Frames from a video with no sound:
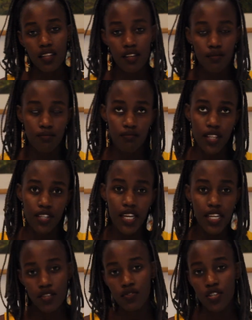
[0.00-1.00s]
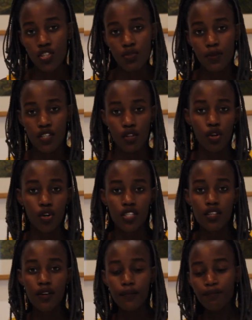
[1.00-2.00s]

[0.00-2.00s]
that the natives here spit a lot,